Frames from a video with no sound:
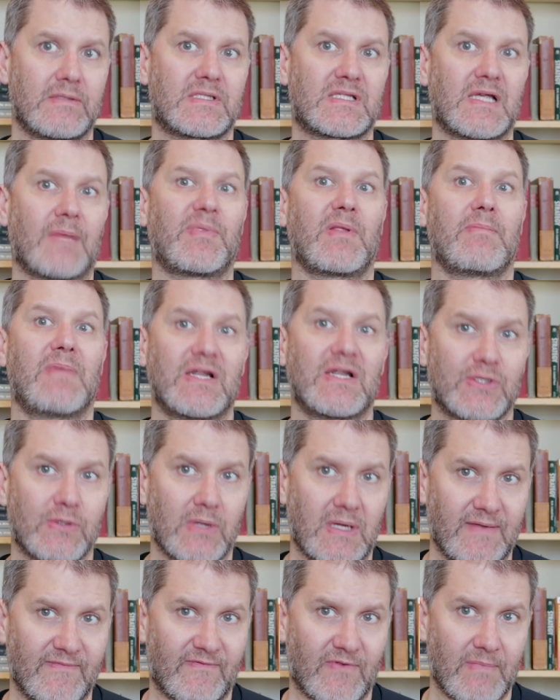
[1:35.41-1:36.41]

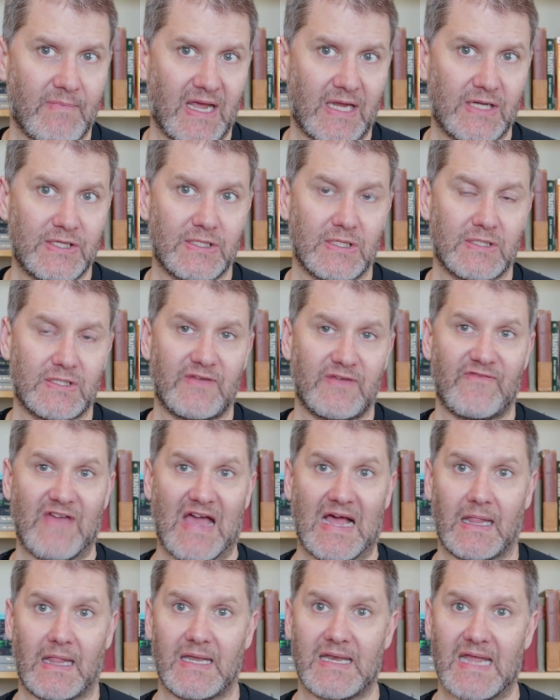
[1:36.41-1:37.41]
supplementary information to
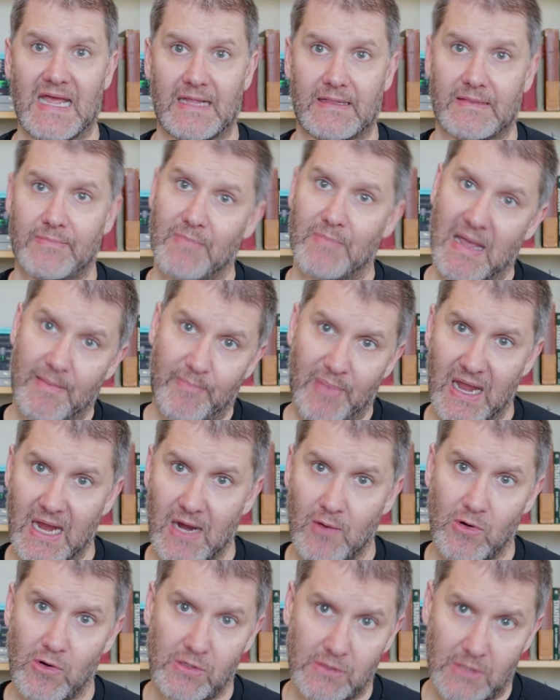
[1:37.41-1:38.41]
validate my
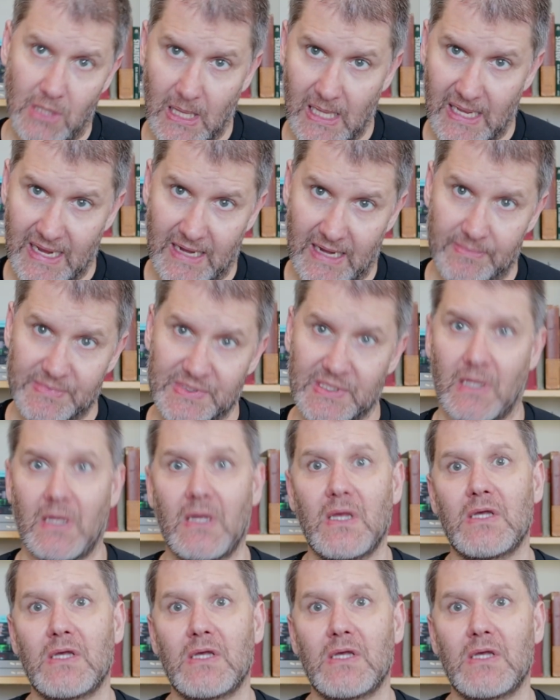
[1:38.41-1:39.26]
payroll claims.